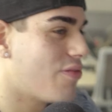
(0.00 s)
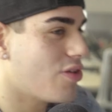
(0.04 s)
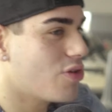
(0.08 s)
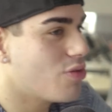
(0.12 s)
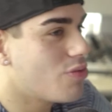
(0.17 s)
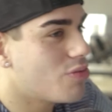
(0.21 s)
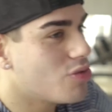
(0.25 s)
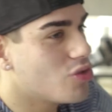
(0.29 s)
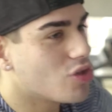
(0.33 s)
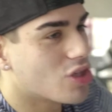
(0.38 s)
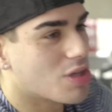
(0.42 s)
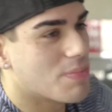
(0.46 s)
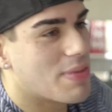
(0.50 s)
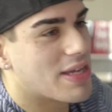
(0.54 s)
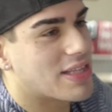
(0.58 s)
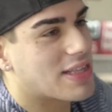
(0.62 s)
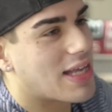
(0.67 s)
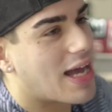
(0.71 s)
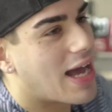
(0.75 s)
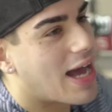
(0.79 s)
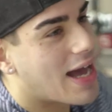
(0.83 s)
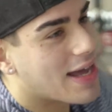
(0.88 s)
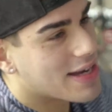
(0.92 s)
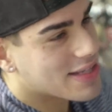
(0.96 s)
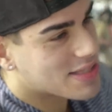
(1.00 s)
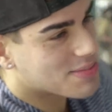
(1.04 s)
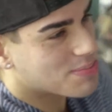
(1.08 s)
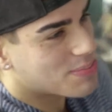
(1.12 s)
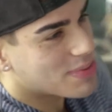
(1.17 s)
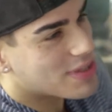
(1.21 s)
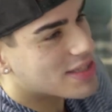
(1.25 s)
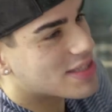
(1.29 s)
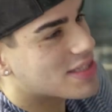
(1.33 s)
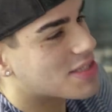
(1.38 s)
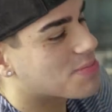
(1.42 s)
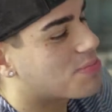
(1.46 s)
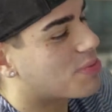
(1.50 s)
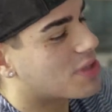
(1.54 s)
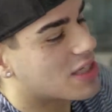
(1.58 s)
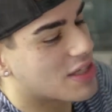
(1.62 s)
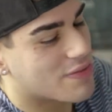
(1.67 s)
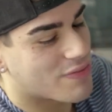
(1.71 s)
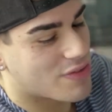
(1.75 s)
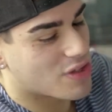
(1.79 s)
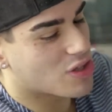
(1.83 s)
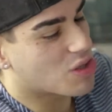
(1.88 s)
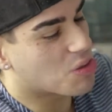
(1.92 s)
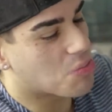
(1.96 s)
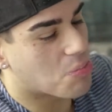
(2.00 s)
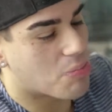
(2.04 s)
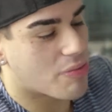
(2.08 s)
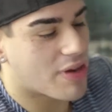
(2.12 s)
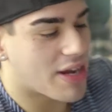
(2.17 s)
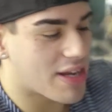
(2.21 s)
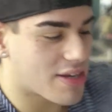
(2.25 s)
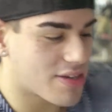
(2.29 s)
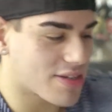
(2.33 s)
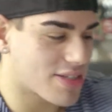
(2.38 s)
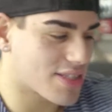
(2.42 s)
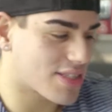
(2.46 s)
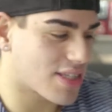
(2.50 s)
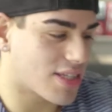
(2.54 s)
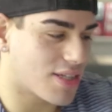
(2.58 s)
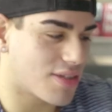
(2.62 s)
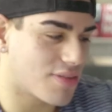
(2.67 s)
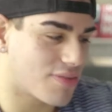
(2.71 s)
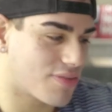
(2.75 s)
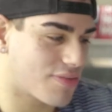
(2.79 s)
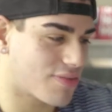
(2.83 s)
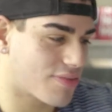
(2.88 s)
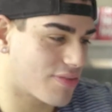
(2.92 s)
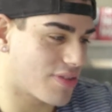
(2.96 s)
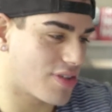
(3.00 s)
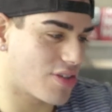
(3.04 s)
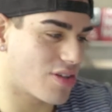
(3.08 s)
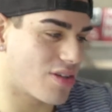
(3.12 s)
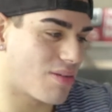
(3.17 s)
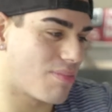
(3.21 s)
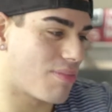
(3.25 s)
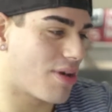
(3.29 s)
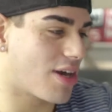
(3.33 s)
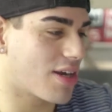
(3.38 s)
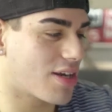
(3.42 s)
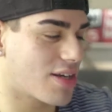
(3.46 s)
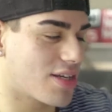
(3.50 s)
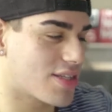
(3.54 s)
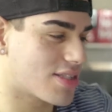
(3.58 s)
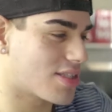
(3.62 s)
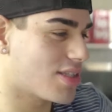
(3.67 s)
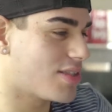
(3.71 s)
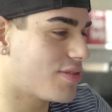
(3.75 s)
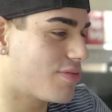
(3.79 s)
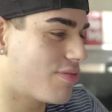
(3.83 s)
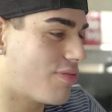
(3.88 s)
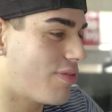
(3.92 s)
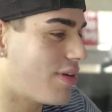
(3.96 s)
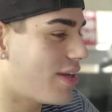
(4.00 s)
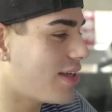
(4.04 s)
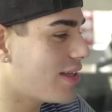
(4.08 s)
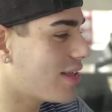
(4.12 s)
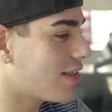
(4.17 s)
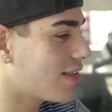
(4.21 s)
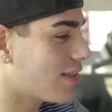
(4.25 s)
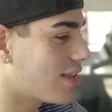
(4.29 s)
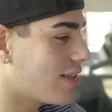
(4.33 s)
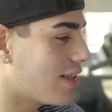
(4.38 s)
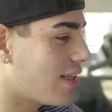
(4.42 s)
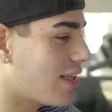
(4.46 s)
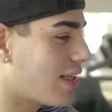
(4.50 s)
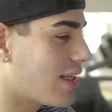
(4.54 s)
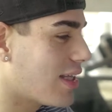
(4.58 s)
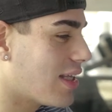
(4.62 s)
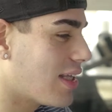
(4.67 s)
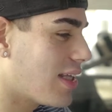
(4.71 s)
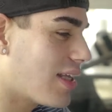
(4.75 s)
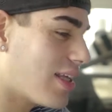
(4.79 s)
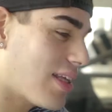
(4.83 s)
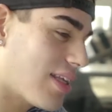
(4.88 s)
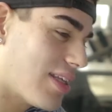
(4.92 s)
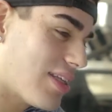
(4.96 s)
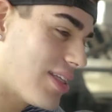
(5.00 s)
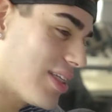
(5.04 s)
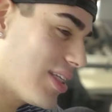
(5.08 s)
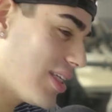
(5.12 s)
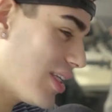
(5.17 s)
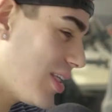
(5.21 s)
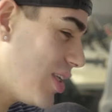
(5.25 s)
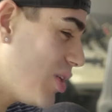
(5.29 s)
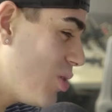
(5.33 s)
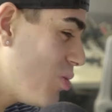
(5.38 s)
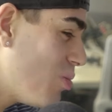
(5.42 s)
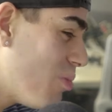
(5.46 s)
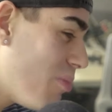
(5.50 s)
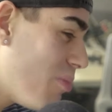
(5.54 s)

you can make the hottest beats, but if you don't brand yourself and you don't market yourself right, like, you